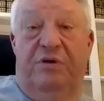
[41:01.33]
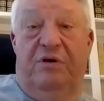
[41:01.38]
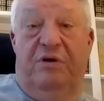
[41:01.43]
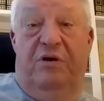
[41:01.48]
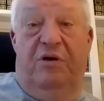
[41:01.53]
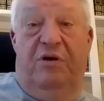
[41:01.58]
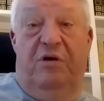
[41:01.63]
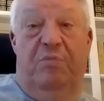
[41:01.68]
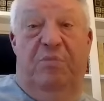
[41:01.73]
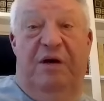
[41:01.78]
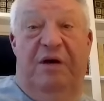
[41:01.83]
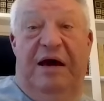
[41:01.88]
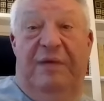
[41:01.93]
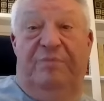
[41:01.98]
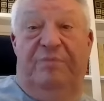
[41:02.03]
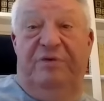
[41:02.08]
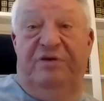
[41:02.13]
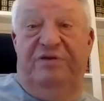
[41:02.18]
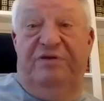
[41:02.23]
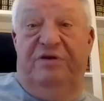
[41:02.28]
with the whole
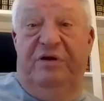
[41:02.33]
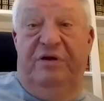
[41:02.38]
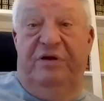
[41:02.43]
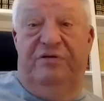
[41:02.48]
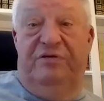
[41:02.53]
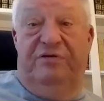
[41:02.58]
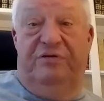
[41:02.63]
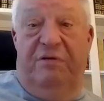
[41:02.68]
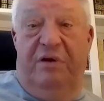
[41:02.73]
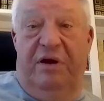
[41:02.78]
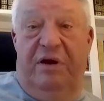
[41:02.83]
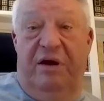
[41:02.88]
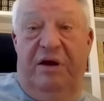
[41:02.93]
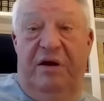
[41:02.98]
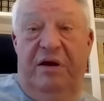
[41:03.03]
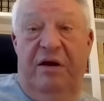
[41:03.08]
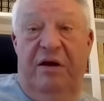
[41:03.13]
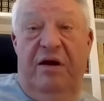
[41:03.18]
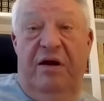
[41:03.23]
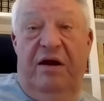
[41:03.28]
Baptist history
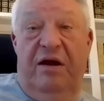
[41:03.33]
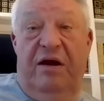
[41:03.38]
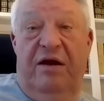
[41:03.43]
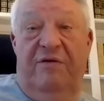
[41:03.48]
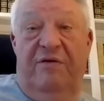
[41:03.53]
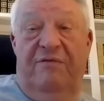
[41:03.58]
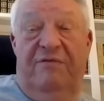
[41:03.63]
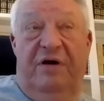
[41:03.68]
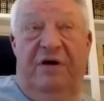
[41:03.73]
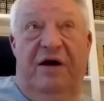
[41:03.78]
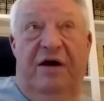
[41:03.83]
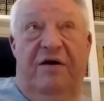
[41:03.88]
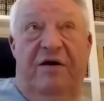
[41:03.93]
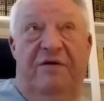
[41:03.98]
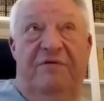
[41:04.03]
of